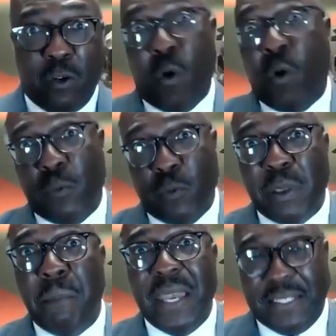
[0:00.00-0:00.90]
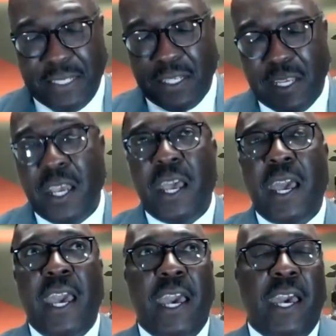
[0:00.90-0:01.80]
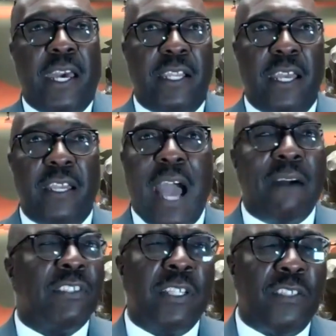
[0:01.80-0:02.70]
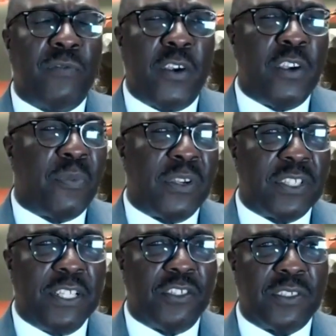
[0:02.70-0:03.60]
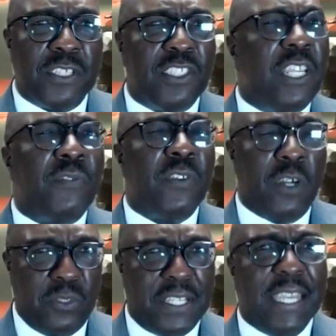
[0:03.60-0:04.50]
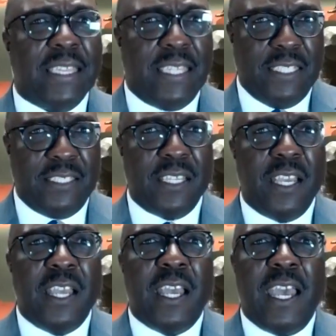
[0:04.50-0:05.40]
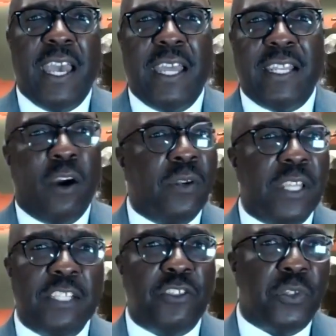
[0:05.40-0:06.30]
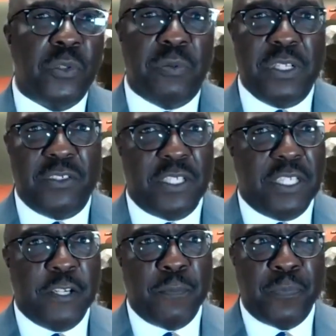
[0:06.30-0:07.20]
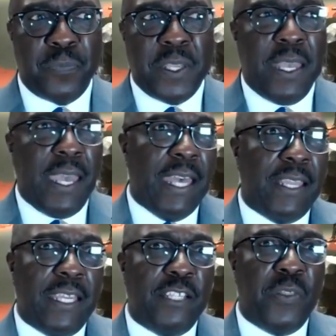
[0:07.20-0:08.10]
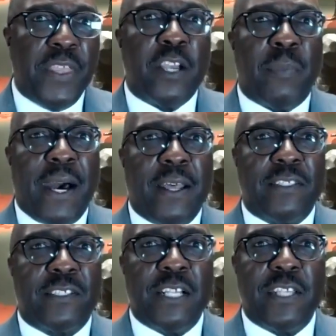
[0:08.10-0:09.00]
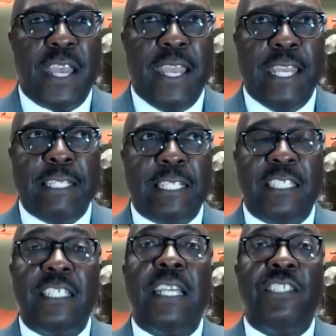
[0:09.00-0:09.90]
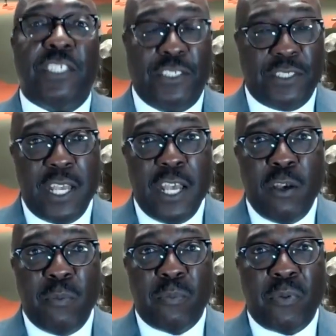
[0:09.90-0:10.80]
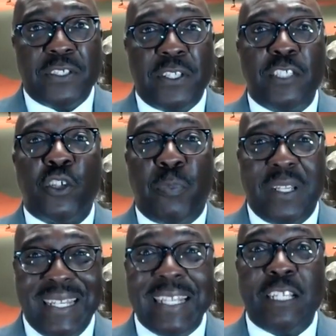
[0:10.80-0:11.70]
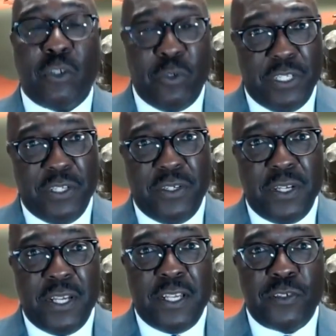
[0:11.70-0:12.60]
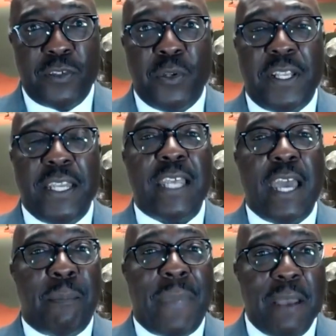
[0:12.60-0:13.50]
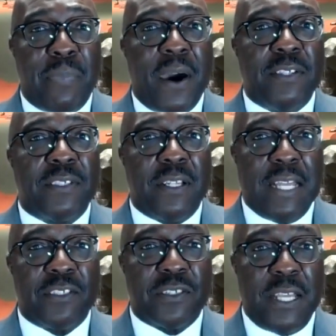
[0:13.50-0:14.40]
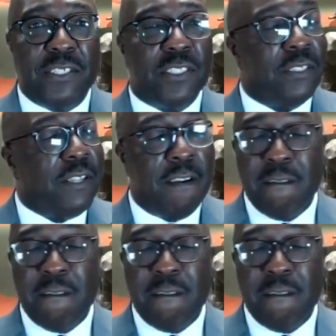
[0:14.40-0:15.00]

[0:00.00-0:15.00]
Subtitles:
coin will be minted. And obviously it's very prestigious. It's difficult to get these. And they only issue two of these a year. And then you think about it, such a contentious presidential political year. So to get that bipartisan legislation,